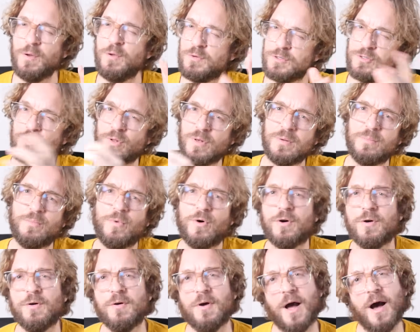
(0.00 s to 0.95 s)
you wish to learn
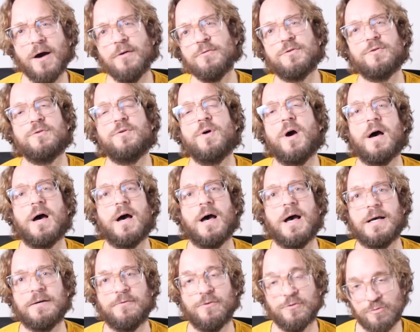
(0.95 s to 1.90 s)
more on how
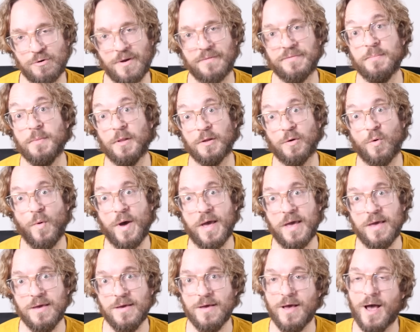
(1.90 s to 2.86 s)
to photograph the Milky
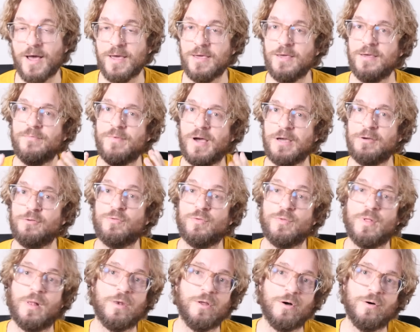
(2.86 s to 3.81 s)
Way. I invite you to
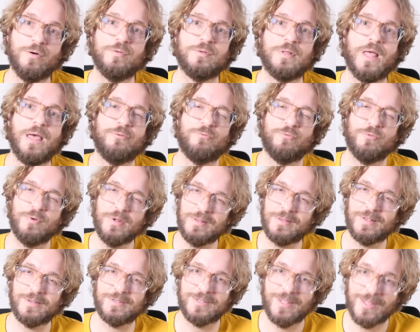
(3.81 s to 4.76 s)
download and
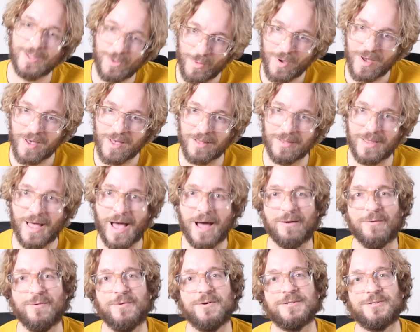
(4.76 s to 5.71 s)
read and study well
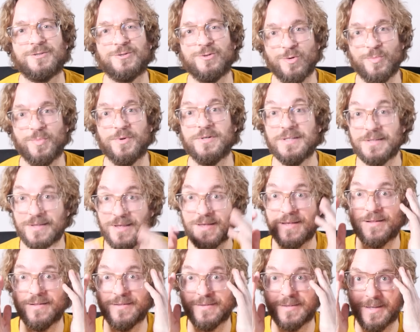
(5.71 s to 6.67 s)
our super
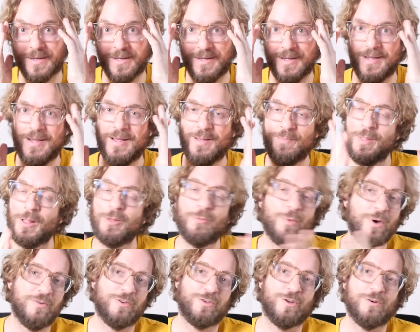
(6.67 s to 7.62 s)
detailed Milky
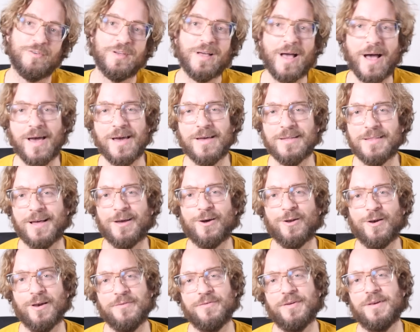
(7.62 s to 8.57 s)
Way photography guide. I'm
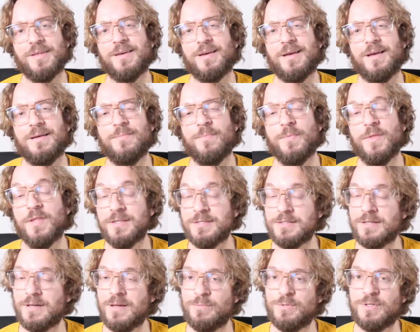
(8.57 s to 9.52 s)
gonna leave a link in the
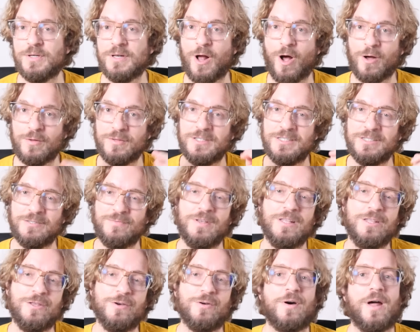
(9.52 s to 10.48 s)
description of this
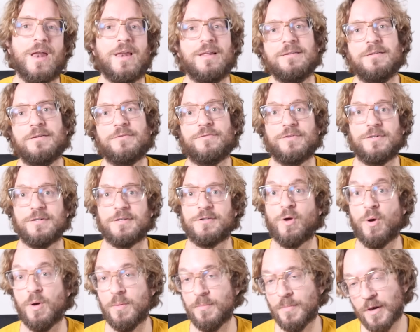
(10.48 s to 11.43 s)
video and in the first
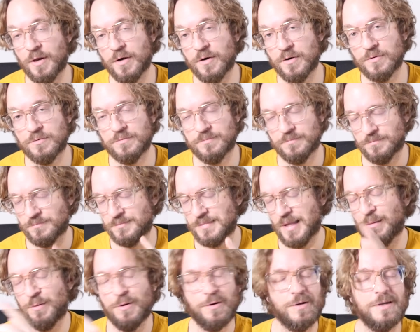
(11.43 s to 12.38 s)
comment below.
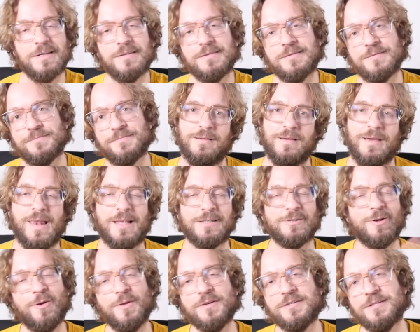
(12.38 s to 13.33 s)
Download it. And as
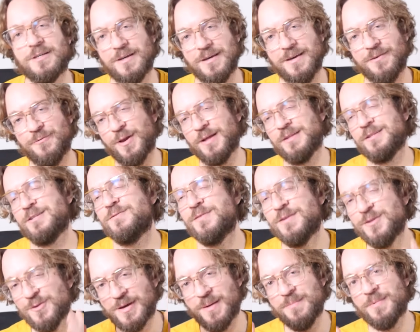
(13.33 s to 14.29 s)
always, if you like this
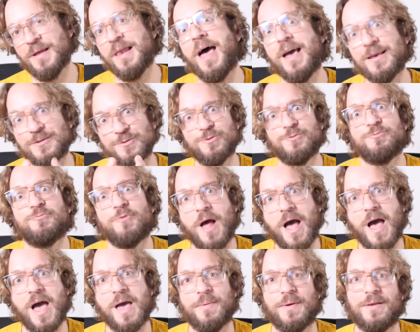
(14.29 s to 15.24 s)
video, give me a like,
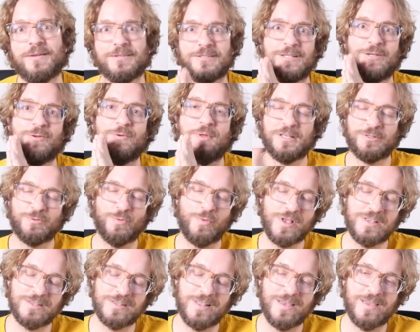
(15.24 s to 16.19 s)
subscribe, and I'll see you next
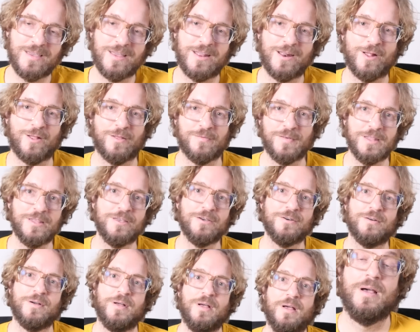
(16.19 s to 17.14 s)
Wednesday in another
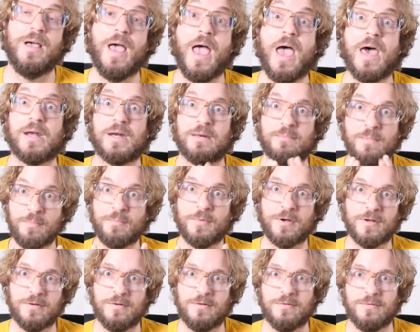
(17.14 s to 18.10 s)
video. And
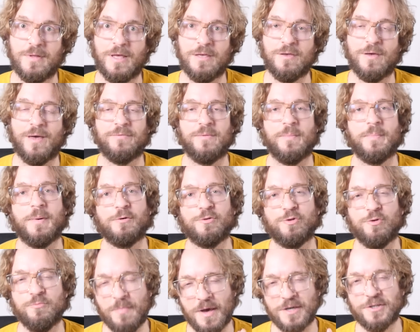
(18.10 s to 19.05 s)
remember that you have the power
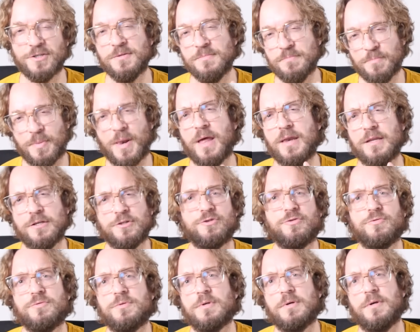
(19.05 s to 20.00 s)
to imagine, plan, and
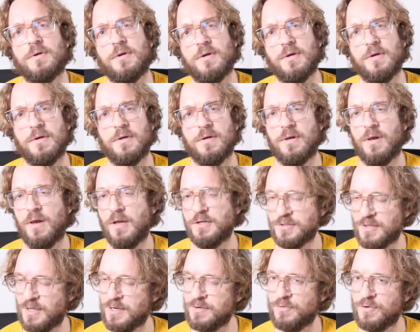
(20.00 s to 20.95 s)
shoot
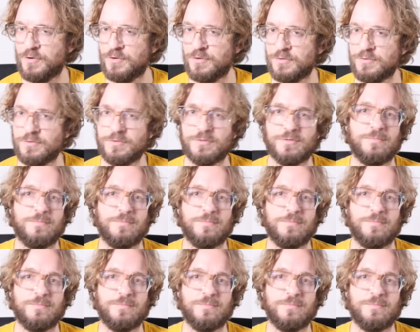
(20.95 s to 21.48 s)
legendary photos.